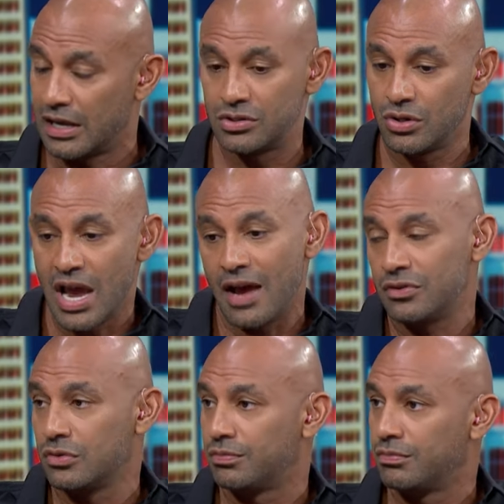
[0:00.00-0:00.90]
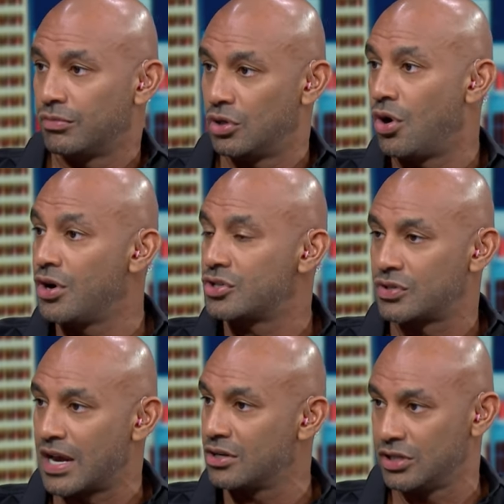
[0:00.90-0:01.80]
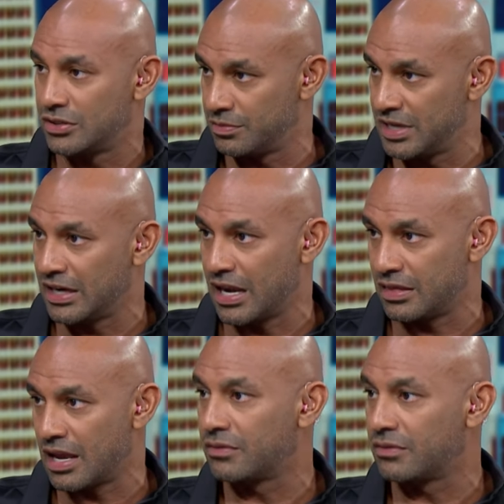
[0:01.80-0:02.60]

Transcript: And so you have to learn strategies to mitigate that.